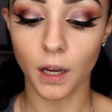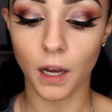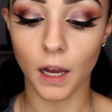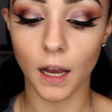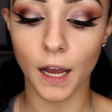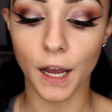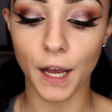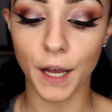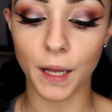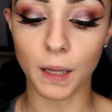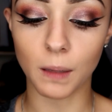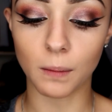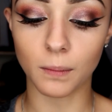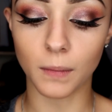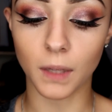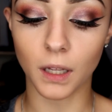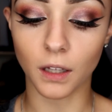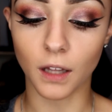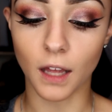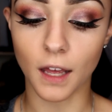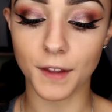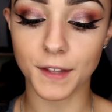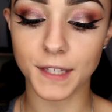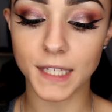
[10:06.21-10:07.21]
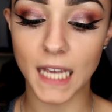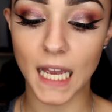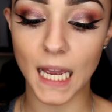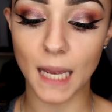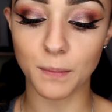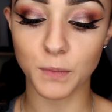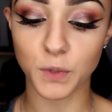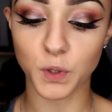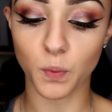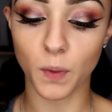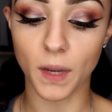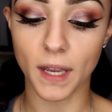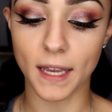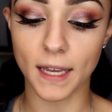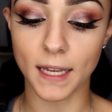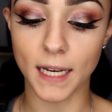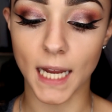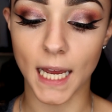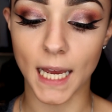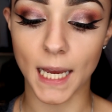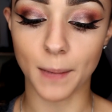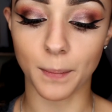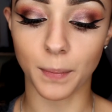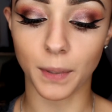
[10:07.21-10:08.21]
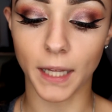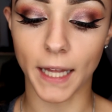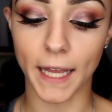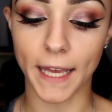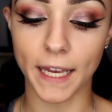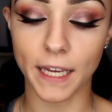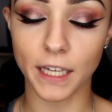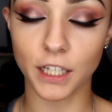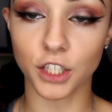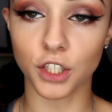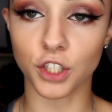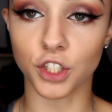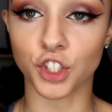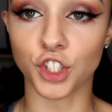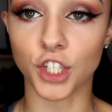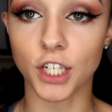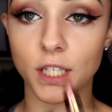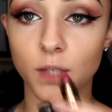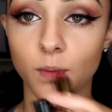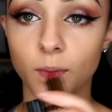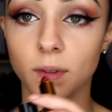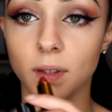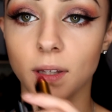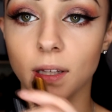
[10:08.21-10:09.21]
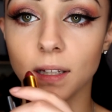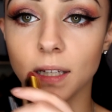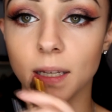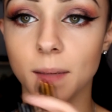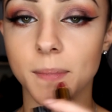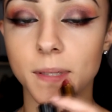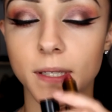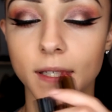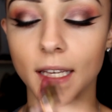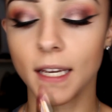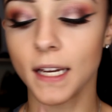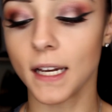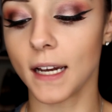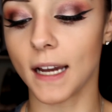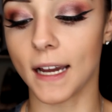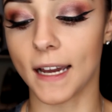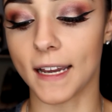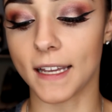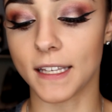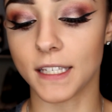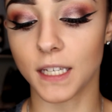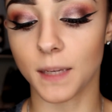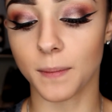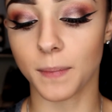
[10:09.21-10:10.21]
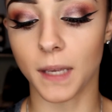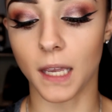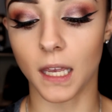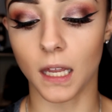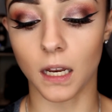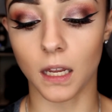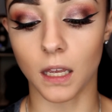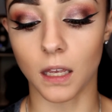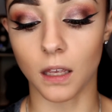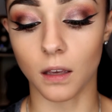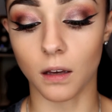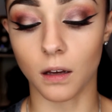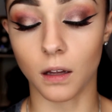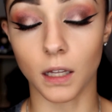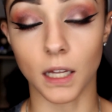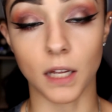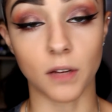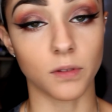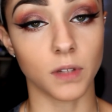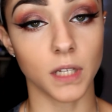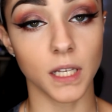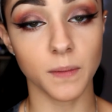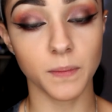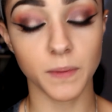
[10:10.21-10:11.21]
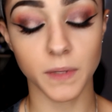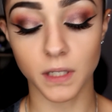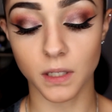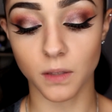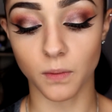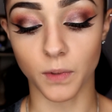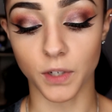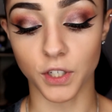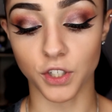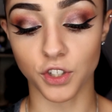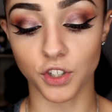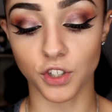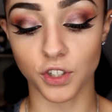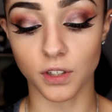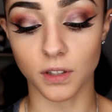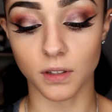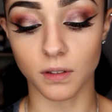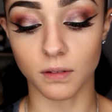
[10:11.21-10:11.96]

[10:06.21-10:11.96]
A lot of the times when I apply it just with the lipstick, I end up getting clown lips, which